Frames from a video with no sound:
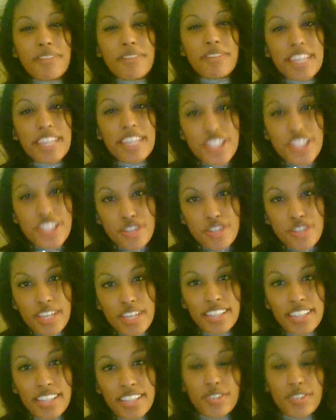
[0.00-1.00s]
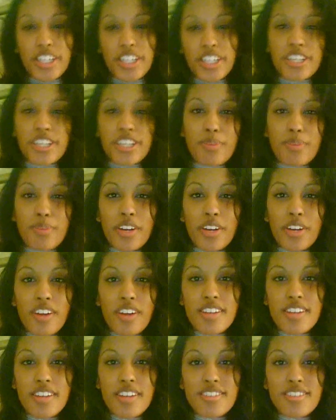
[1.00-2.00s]
if he has to do that in order to get his point
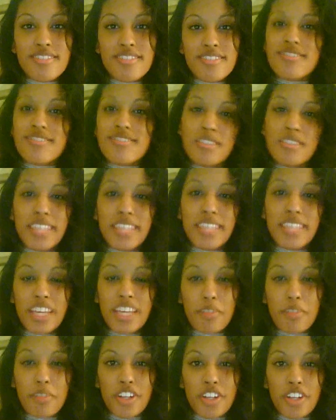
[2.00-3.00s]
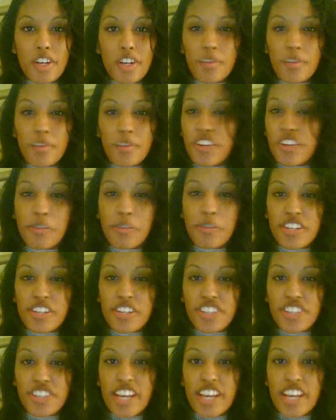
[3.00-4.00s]
across, just kick him to the curb. You don't need him
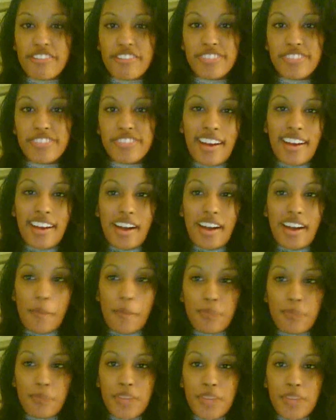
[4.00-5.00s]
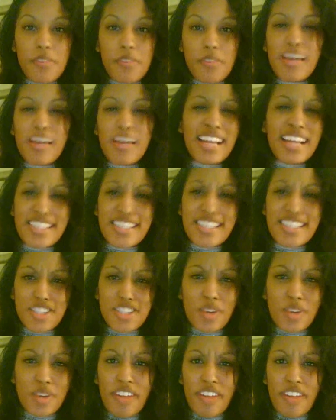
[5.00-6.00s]
in your life. If a man has to
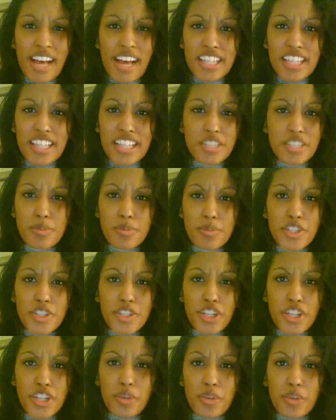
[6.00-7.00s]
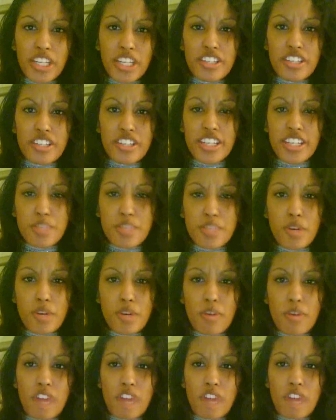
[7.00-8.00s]
do all that to, get his
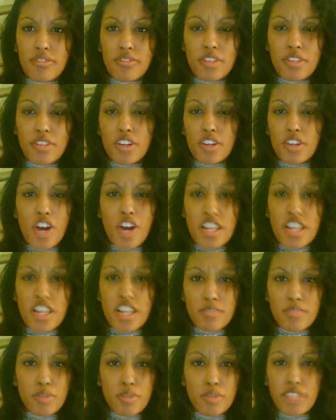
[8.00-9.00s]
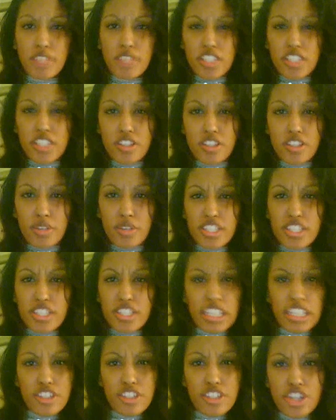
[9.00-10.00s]
point across and prove that he's
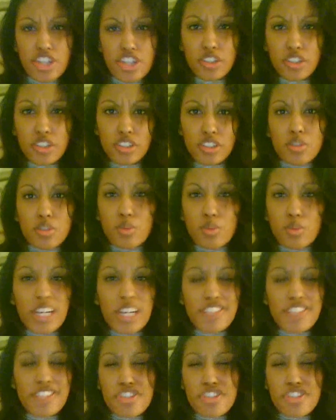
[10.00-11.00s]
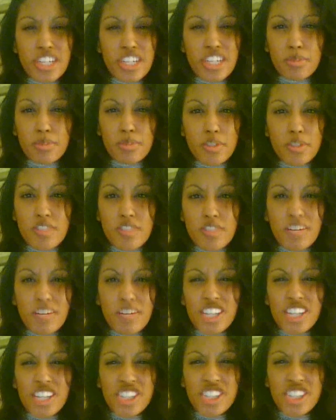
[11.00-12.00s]
king of the jungle or whatever he's trying to prove,
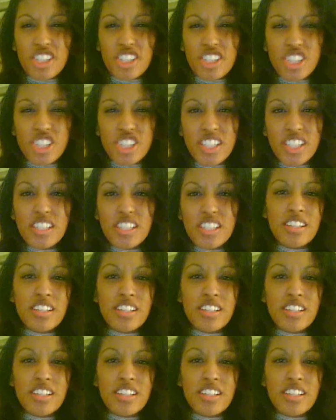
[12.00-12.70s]
some hotshot shit,